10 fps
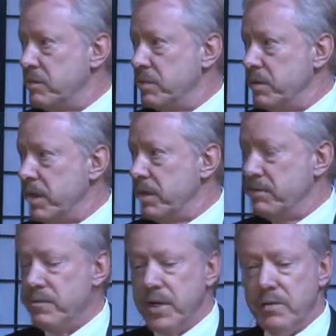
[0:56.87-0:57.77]
We have
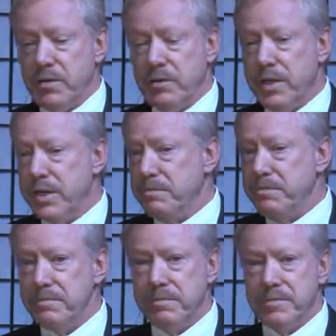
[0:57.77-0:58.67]
everything
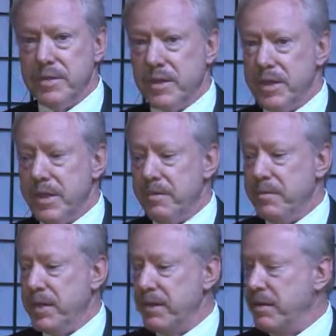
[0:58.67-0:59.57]

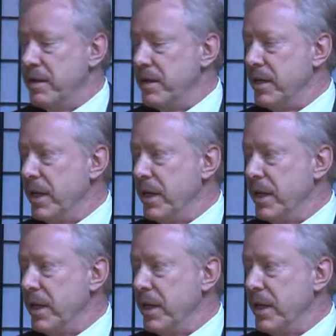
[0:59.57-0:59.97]
that